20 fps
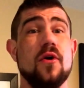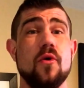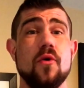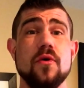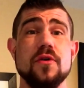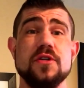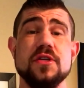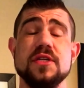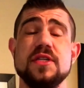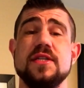
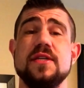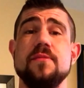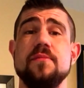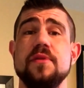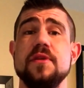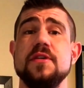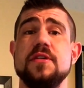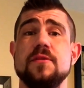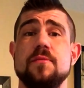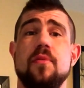or just
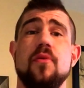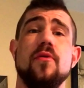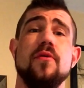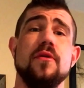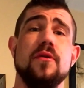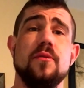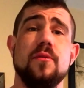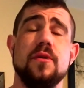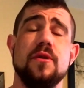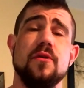simply
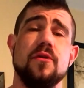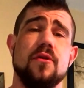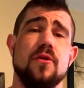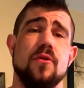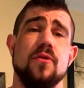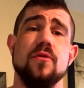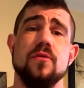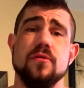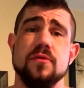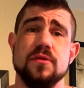support you in your
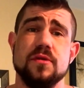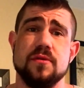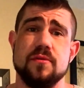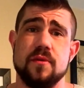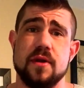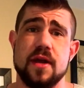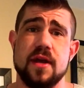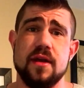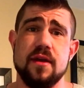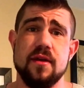goals,
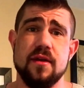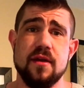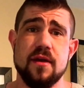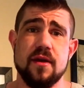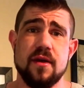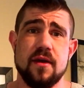right?